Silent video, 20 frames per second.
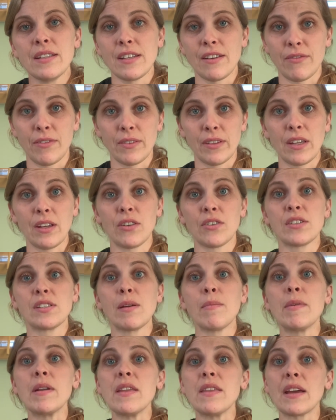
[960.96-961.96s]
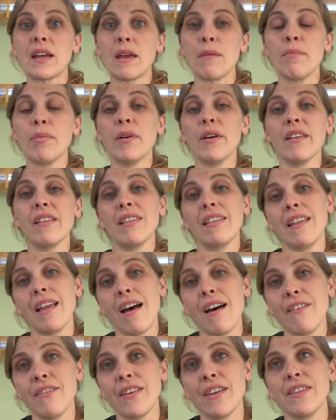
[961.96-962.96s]
differently, or somebody that can put
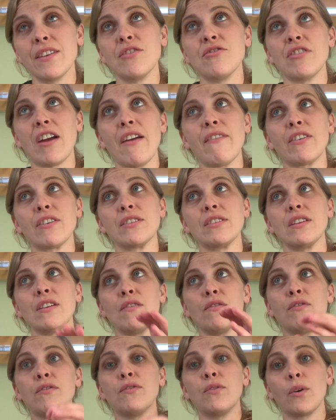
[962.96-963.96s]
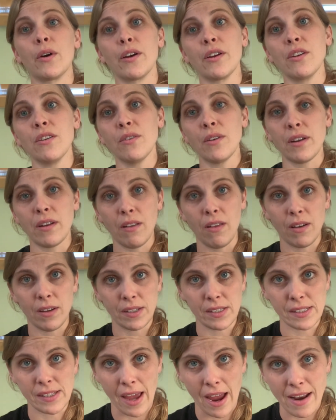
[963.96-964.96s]
love in the driver's seat for you and
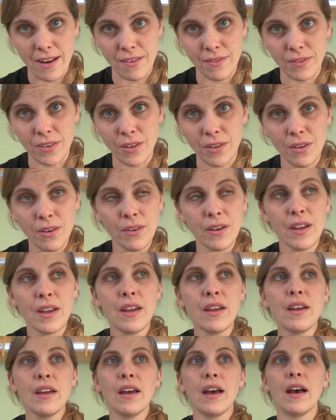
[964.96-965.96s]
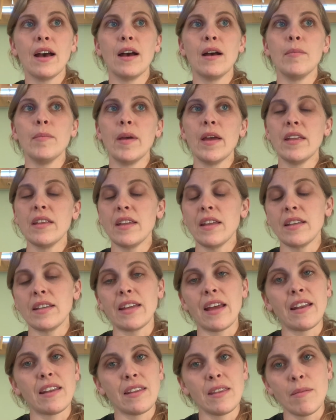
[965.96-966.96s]
alongside of you. And
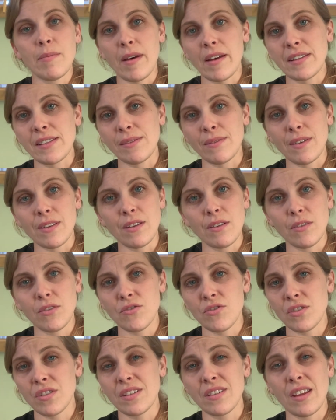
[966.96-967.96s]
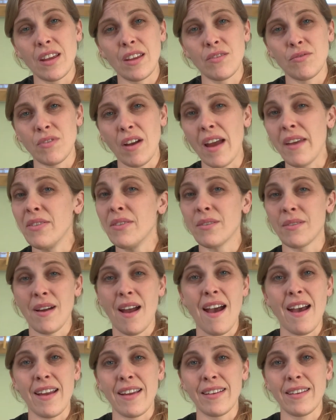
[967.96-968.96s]
get in the bus with you and ride the
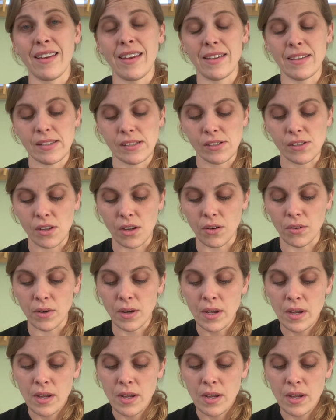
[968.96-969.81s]
ride. And so